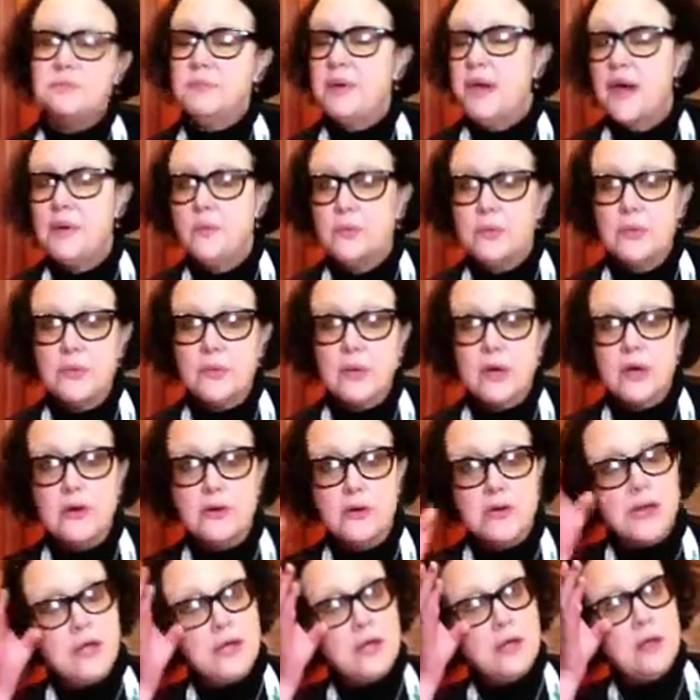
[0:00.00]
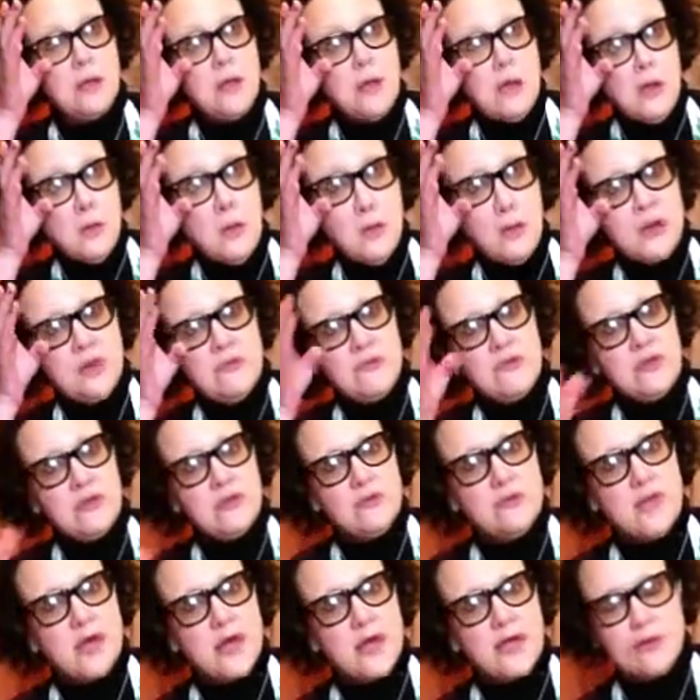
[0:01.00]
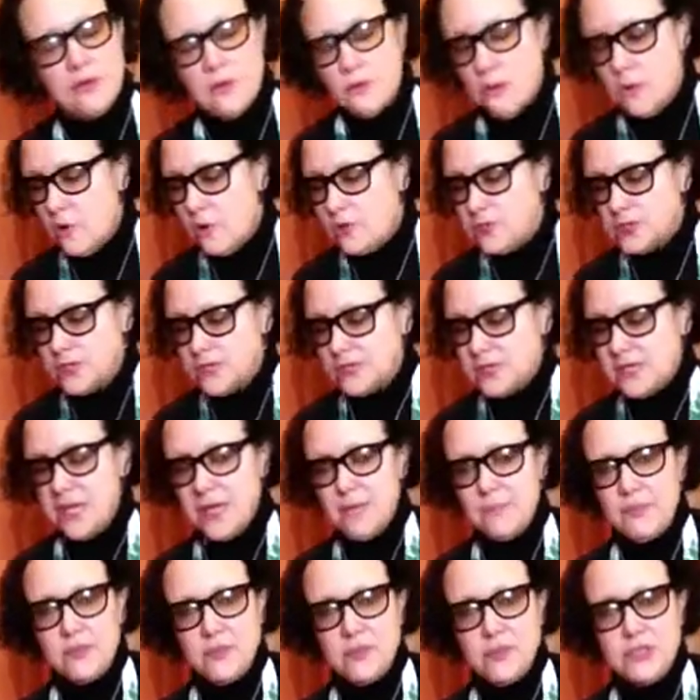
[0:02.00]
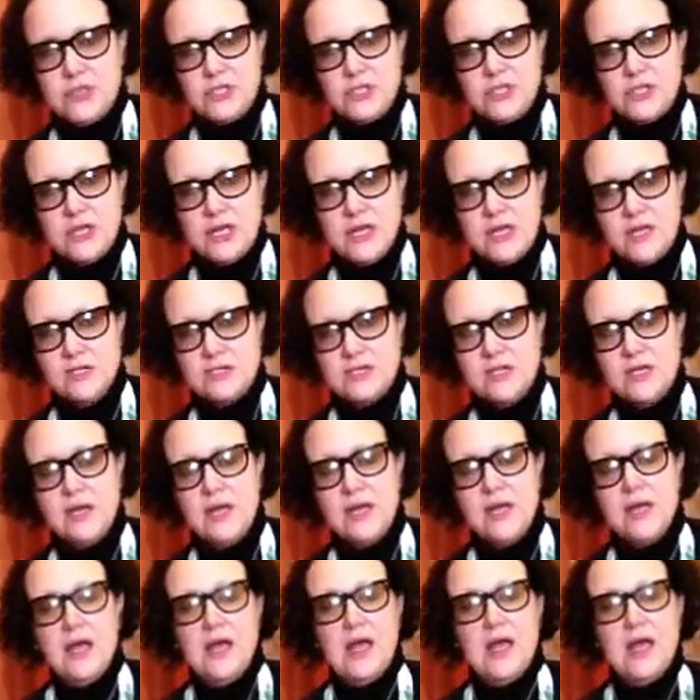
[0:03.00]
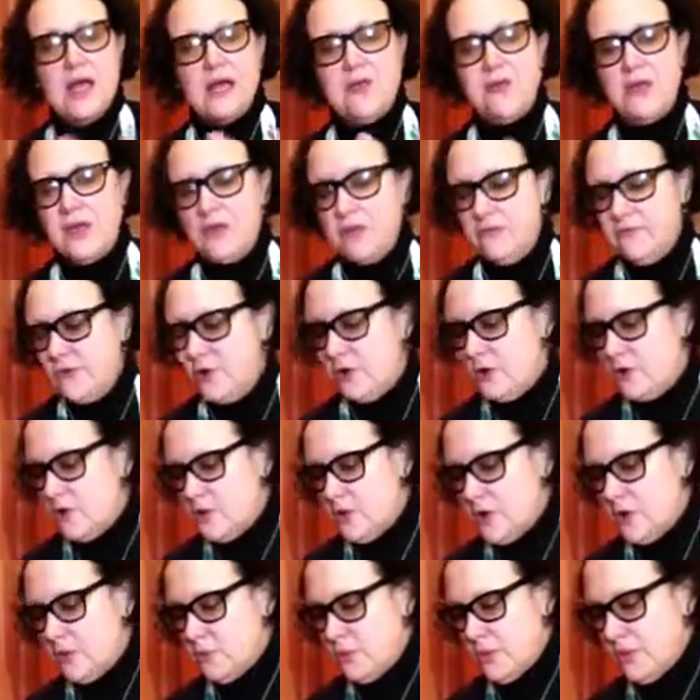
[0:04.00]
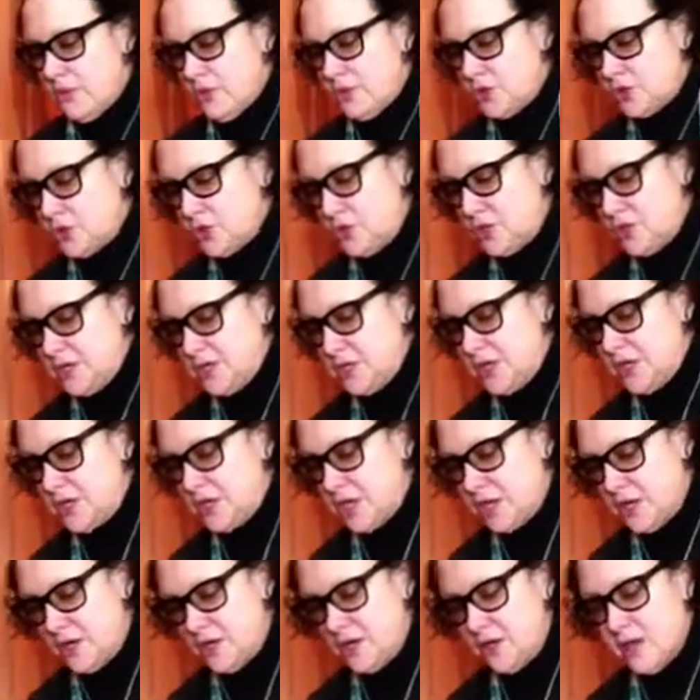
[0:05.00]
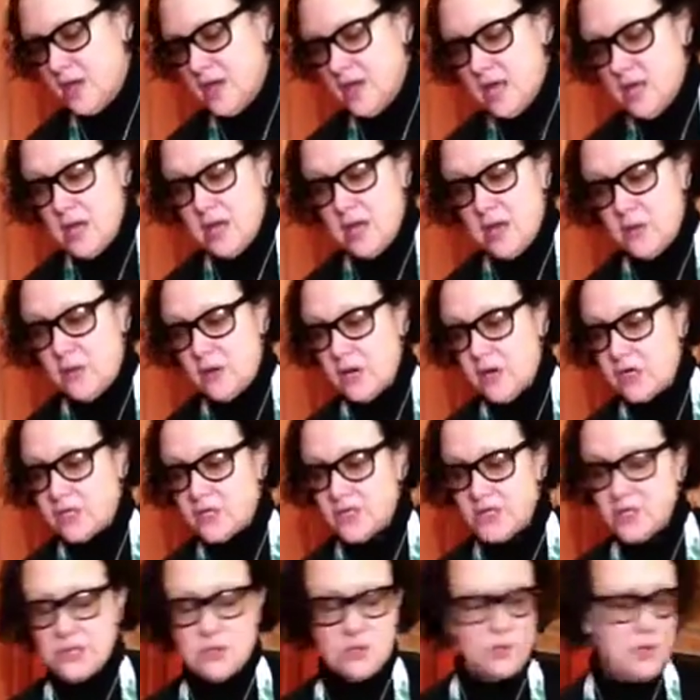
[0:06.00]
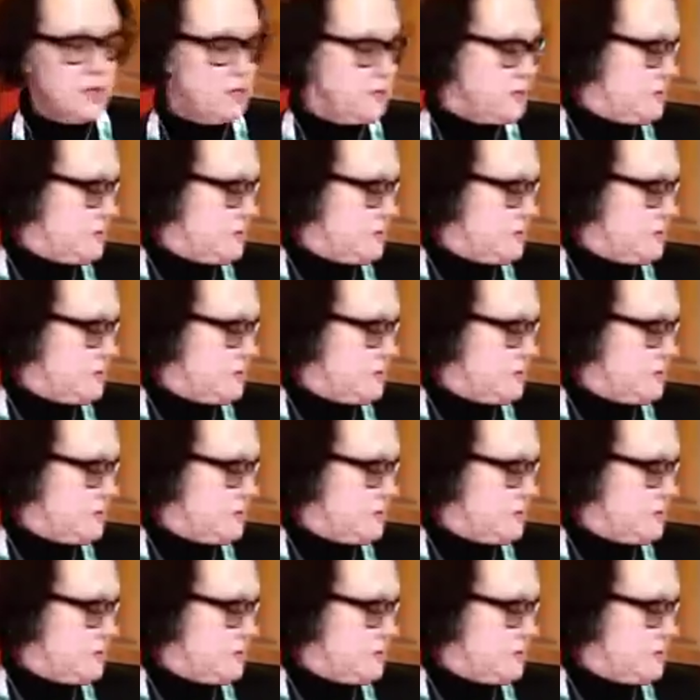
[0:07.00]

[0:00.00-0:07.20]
pepperoni, whatever you like, or just keep it with cheese. And then if you're going with a traditional, and we're going to just throw